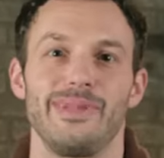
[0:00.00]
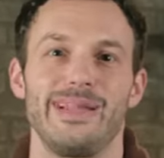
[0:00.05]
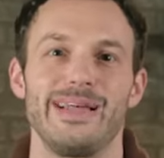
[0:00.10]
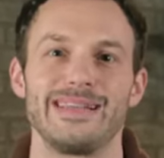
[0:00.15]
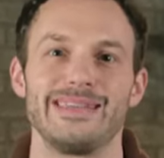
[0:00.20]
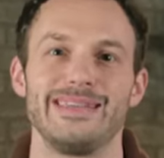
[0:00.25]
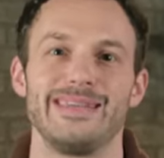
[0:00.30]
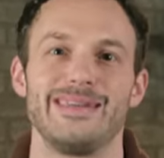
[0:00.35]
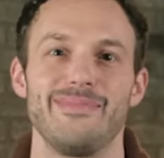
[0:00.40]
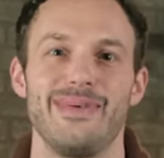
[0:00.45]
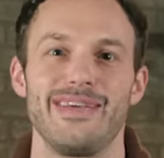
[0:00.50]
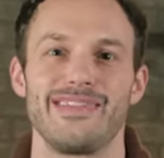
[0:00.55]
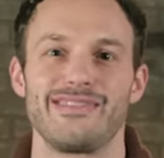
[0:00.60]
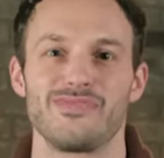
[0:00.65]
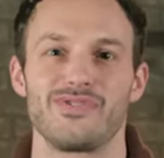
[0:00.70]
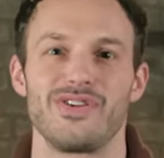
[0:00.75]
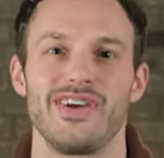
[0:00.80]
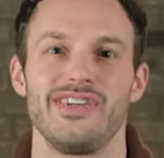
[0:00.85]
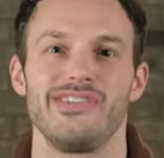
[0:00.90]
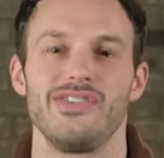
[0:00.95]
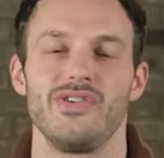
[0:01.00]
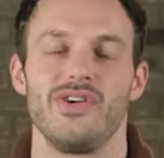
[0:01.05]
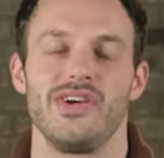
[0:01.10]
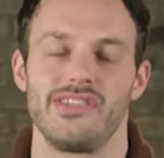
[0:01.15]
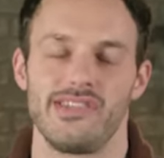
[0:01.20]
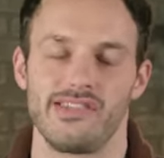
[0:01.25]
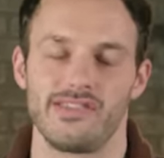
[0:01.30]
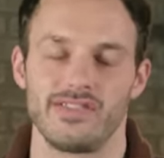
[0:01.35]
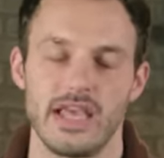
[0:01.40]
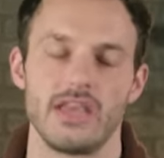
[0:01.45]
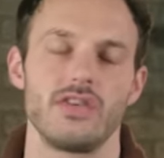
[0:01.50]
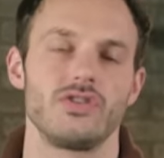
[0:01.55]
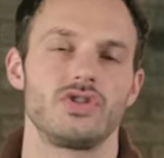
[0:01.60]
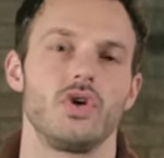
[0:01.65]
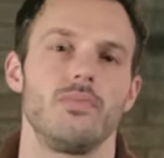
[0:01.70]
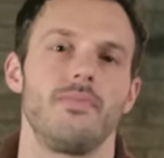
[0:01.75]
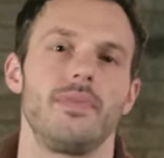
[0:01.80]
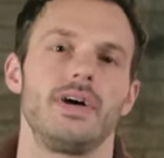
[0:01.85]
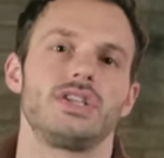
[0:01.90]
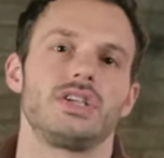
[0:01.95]
plugged in and make some crazy noises. Thank you
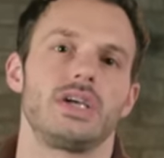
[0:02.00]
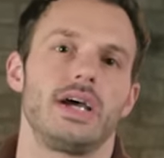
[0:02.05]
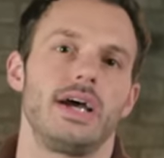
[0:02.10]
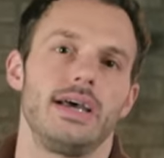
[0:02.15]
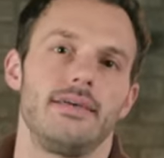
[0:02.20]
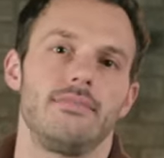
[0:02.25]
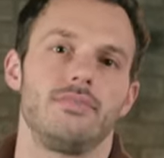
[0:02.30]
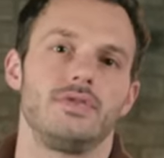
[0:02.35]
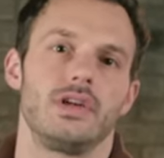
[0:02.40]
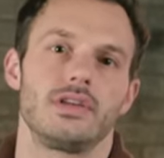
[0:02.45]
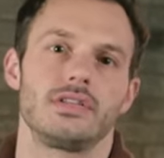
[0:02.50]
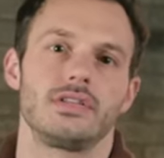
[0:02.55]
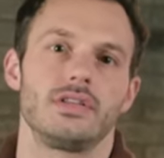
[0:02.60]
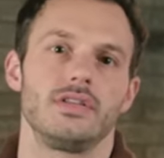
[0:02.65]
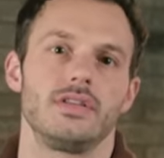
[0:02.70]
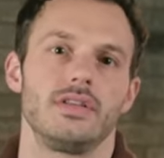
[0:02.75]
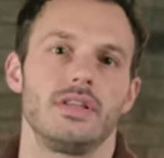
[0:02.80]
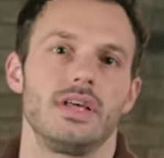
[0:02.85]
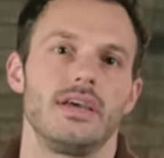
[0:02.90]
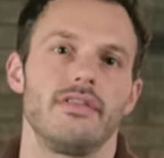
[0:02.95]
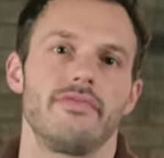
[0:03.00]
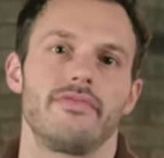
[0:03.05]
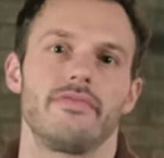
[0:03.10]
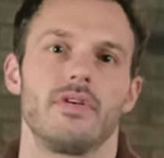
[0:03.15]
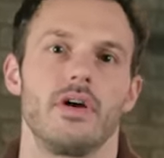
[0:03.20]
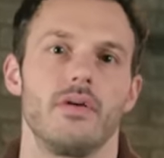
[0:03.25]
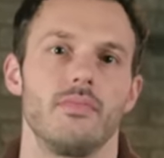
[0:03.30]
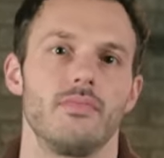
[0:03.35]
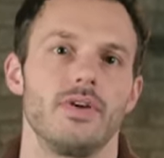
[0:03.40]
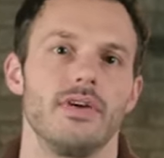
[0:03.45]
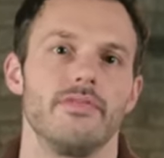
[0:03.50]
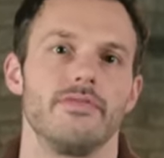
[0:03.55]
so much. I am Justin DeLay from